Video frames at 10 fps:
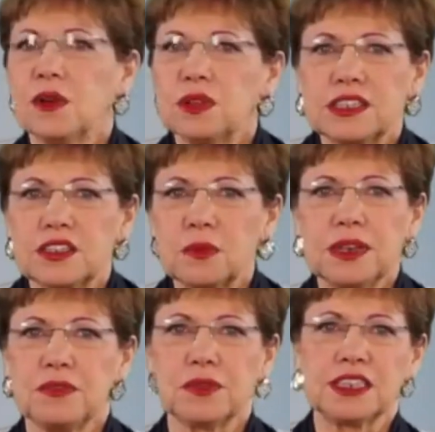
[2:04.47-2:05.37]
With so
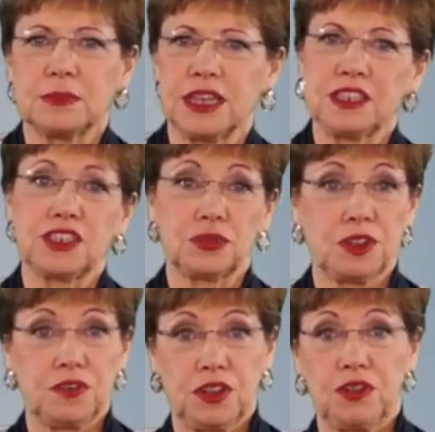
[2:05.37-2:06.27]
many resumes to
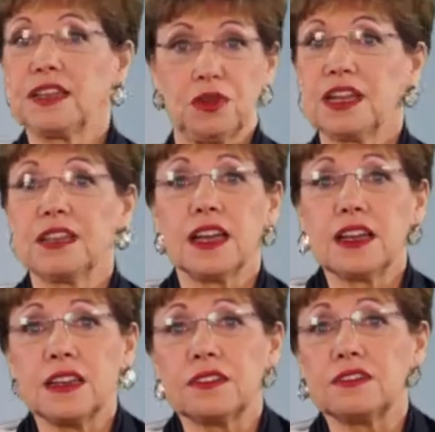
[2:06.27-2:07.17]
review and
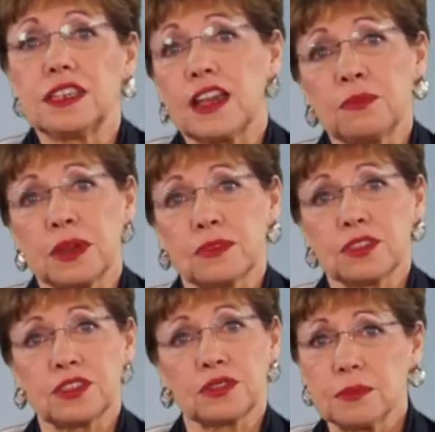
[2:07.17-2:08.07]
not enough staff
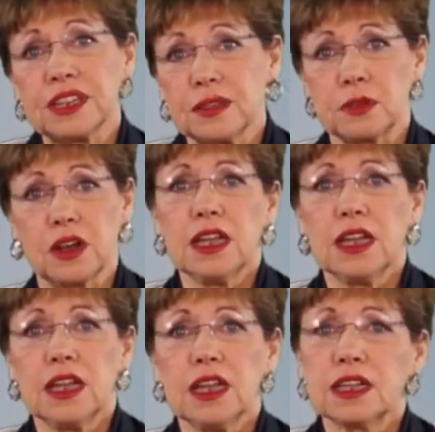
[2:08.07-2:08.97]
members to read them all,
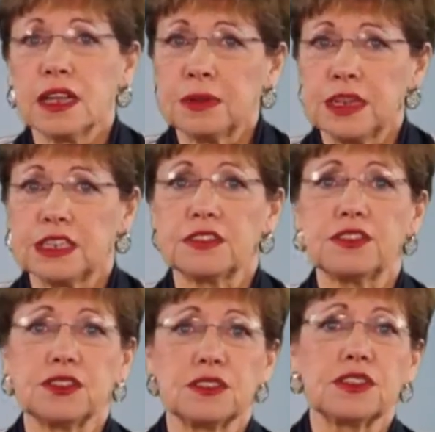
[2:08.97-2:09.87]
companies have
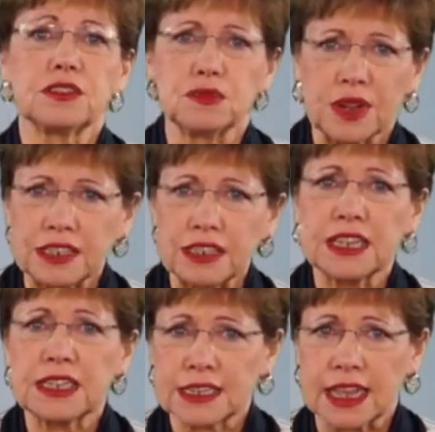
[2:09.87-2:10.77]
turned to
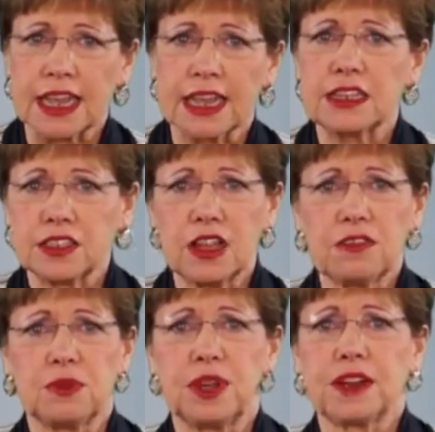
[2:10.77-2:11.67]
resume scanning
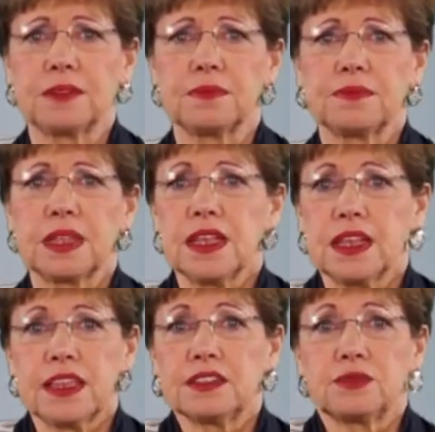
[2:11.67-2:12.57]
software.
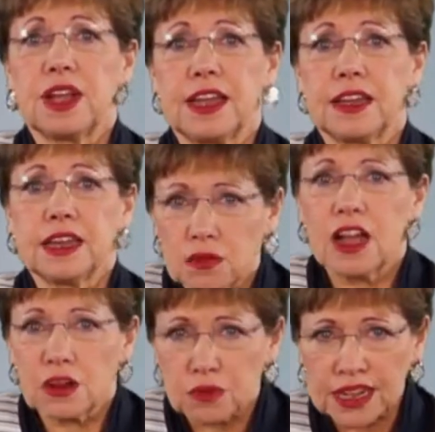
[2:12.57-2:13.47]
That's right.
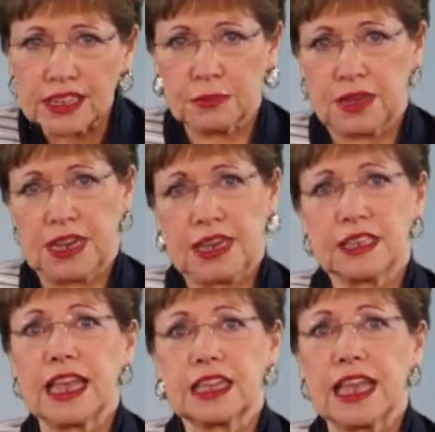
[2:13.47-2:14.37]
A resume
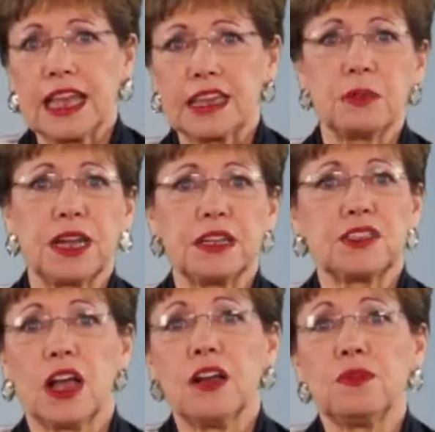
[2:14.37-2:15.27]
is scanned by a
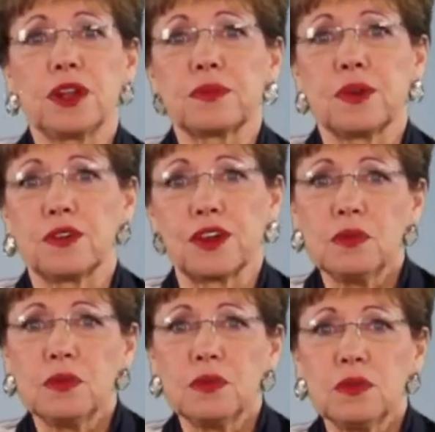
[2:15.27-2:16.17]
software
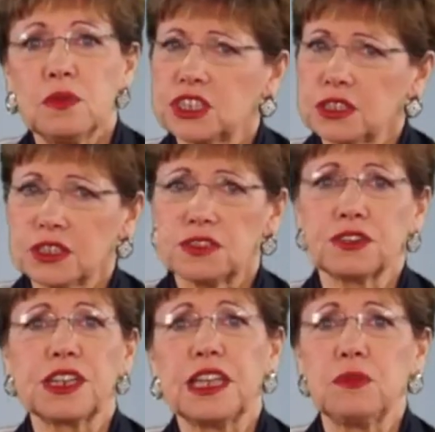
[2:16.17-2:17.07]
program which looks
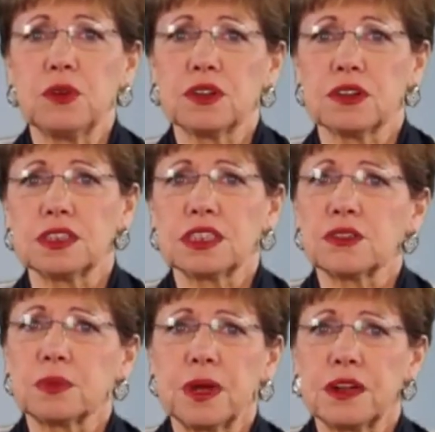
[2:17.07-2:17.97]
for keywords that
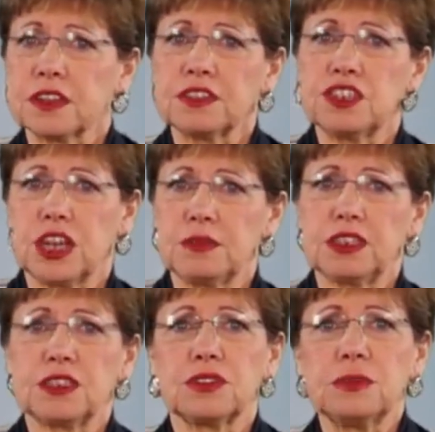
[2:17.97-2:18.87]
are part of the job
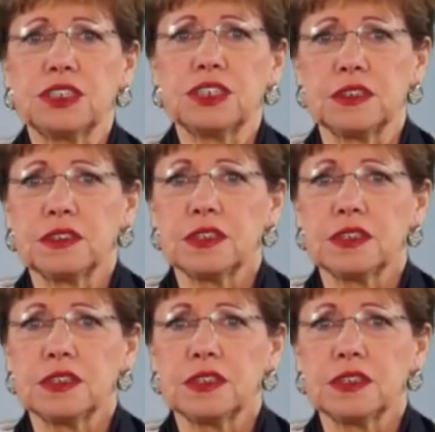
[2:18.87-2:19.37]
description.